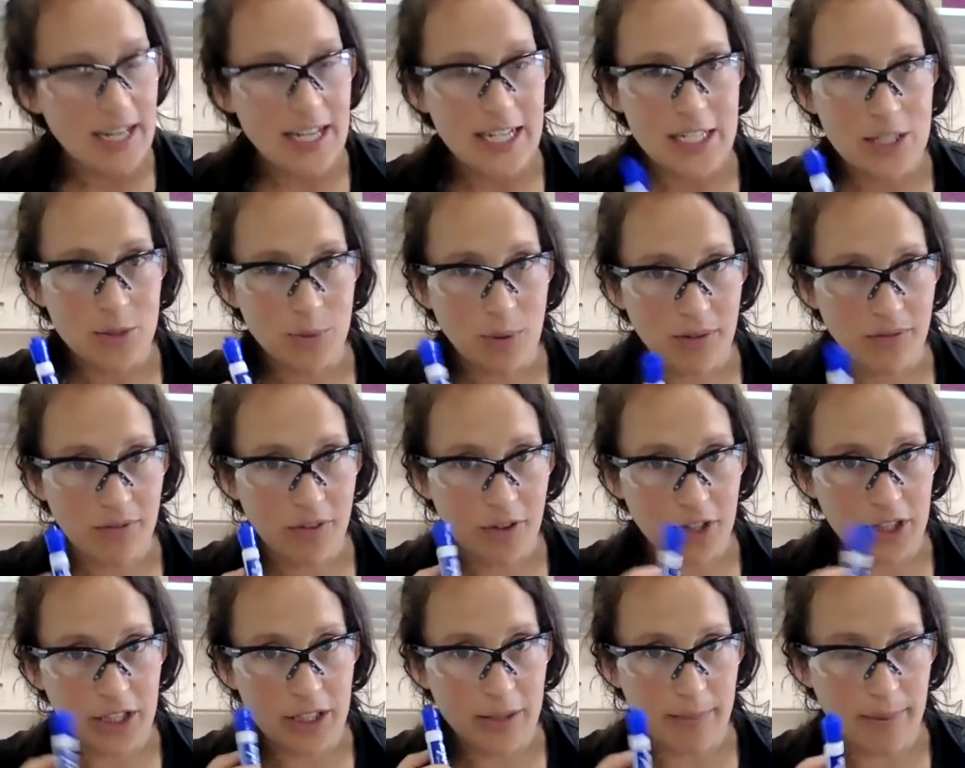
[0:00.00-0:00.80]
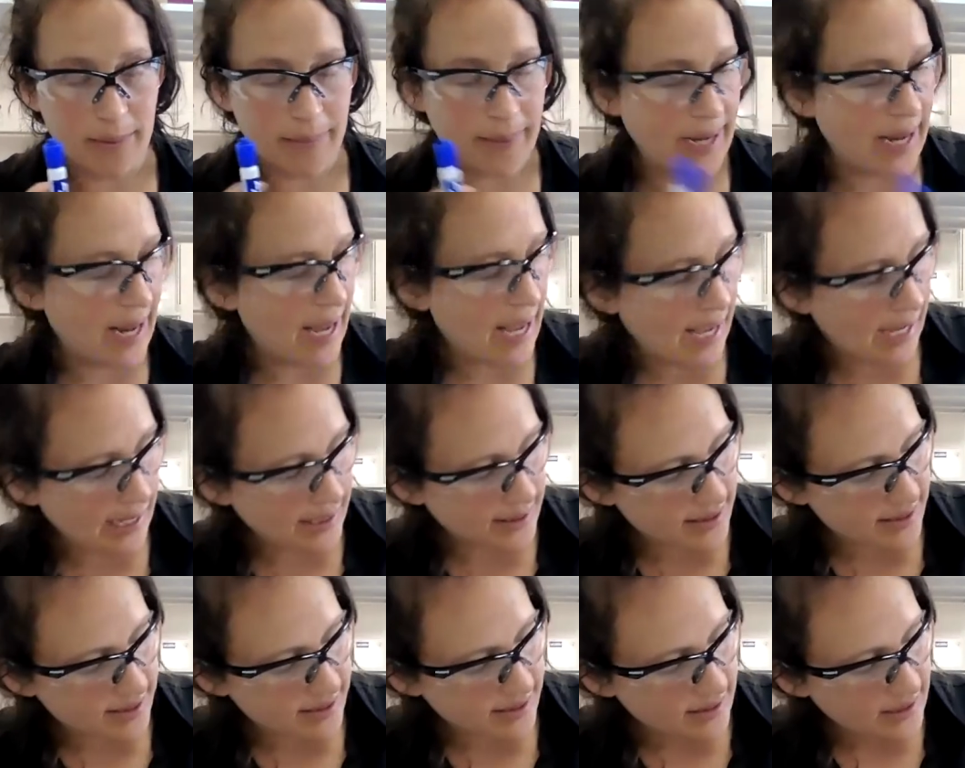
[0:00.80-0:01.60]
So what volume am I
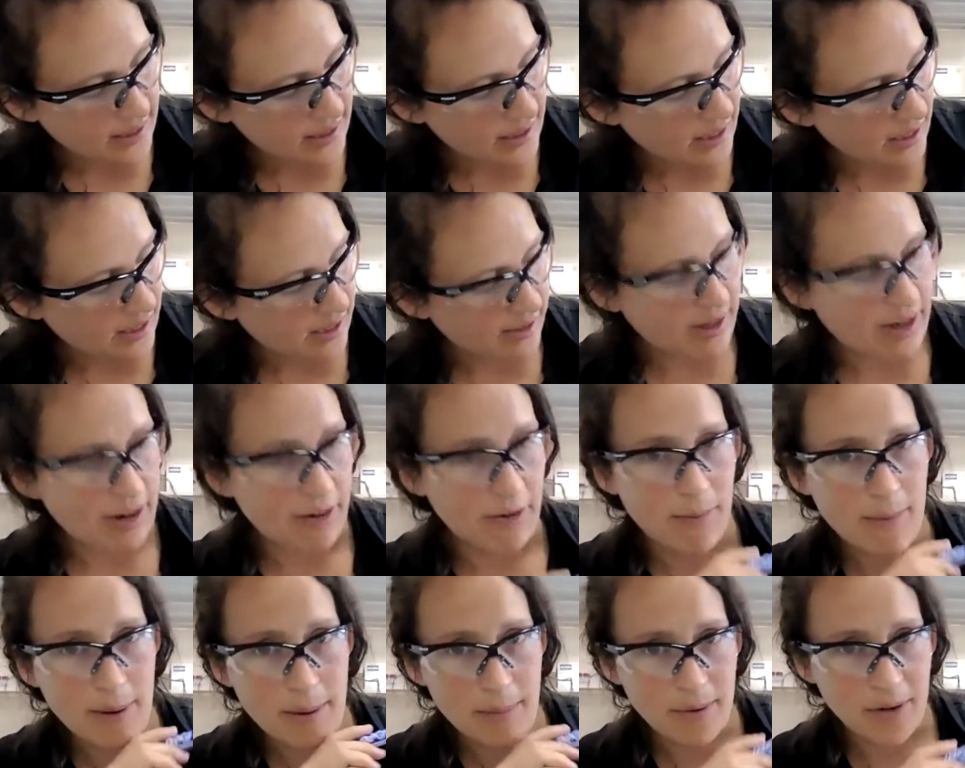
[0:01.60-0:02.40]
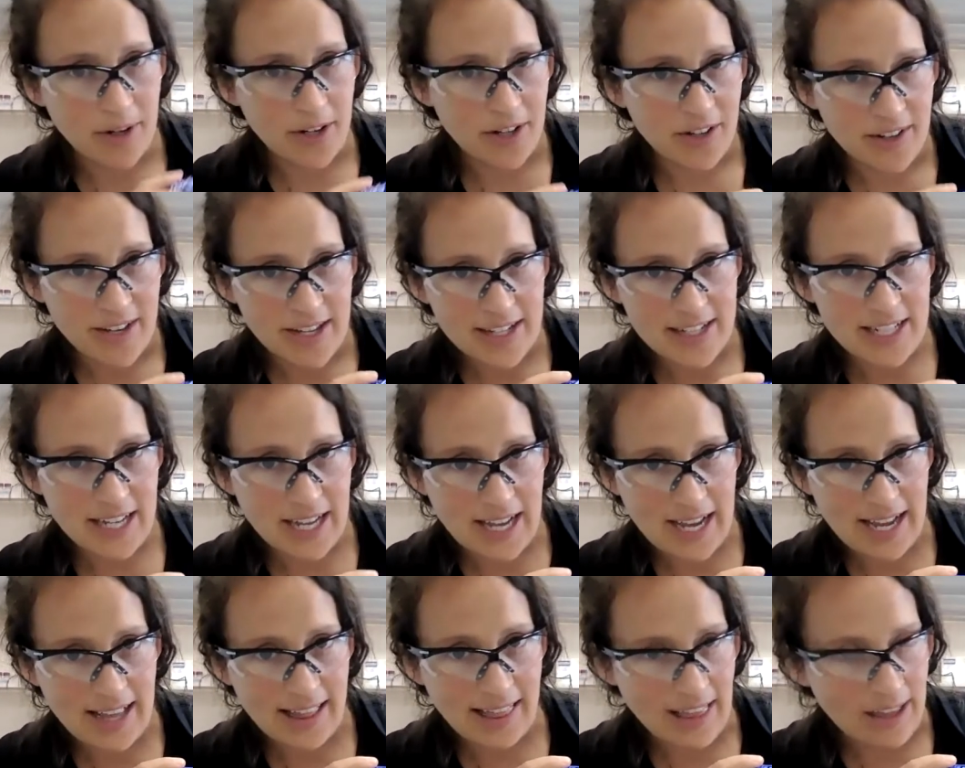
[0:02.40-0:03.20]
at? All right, remember you get to
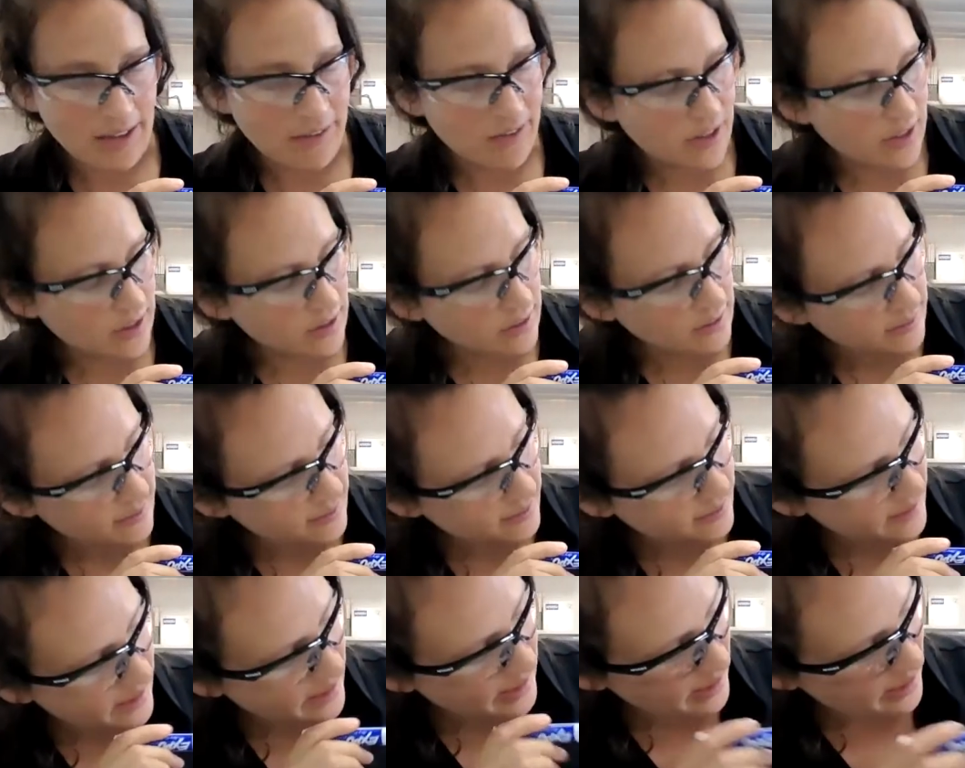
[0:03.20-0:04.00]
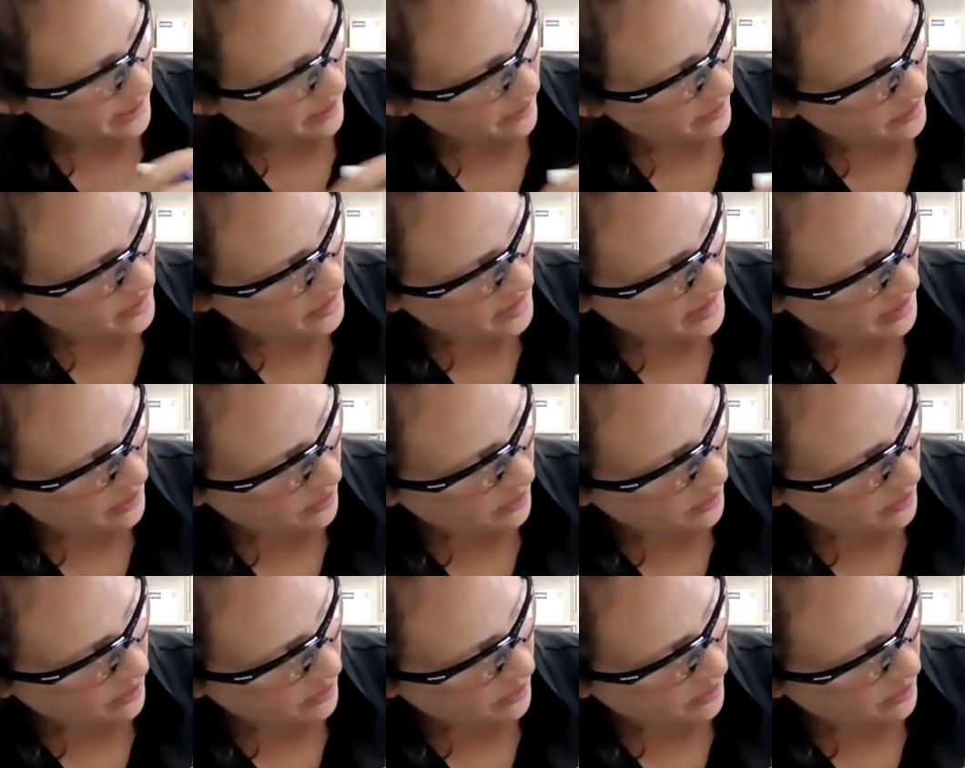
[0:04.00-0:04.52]
eye level and you see